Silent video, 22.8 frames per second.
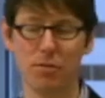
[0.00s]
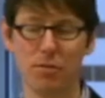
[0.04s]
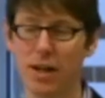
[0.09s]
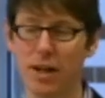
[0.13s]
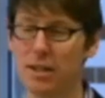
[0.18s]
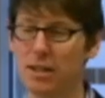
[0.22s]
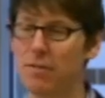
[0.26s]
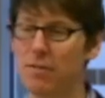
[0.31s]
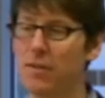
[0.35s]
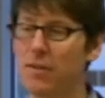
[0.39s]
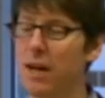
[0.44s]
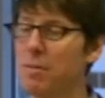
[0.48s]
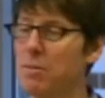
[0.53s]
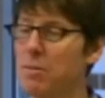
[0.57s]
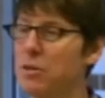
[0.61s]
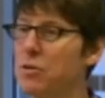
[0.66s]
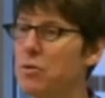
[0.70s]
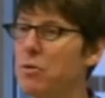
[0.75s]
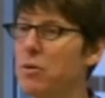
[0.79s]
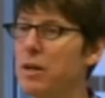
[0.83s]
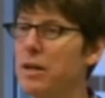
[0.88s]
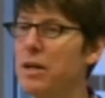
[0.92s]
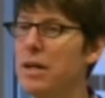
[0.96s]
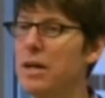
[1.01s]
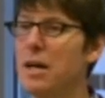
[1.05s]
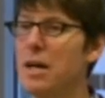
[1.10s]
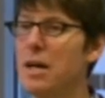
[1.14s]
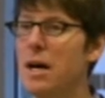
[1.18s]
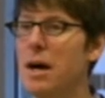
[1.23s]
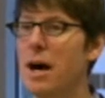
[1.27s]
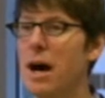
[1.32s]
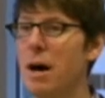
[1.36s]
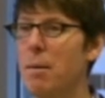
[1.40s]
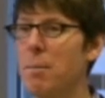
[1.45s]
found it defamatory,
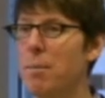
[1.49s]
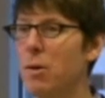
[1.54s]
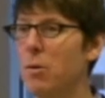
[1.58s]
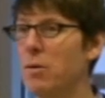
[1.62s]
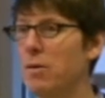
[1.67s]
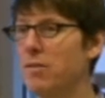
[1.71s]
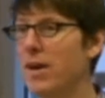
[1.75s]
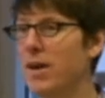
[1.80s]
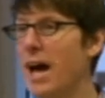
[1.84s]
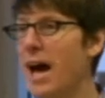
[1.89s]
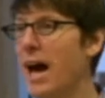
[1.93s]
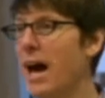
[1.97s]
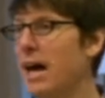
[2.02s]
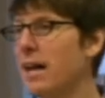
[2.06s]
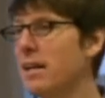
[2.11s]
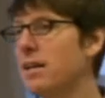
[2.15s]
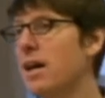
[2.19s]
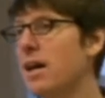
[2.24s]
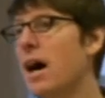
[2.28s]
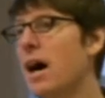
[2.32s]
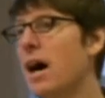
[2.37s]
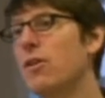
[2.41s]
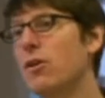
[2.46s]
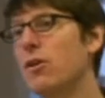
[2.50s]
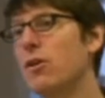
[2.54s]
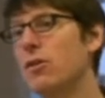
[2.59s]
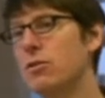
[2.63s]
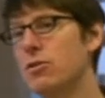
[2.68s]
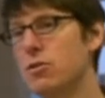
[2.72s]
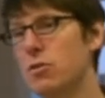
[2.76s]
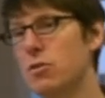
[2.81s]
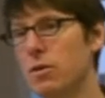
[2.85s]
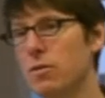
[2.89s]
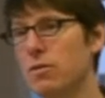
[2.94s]
um, but we've had
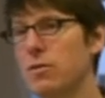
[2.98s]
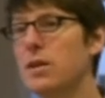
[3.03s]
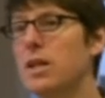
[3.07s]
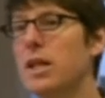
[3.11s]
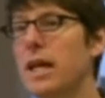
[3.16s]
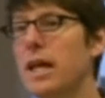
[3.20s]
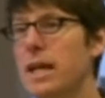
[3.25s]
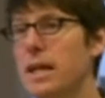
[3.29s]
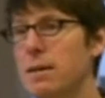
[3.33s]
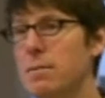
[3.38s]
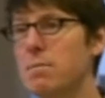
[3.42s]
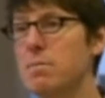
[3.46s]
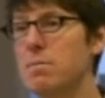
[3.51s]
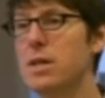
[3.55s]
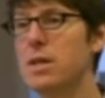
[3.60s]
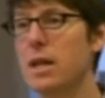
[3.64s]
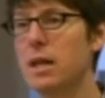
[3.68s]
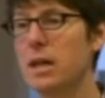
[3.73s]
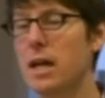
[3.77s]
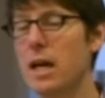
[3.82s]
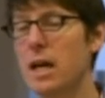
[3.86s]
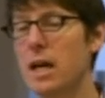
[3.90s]
other sort of claims and,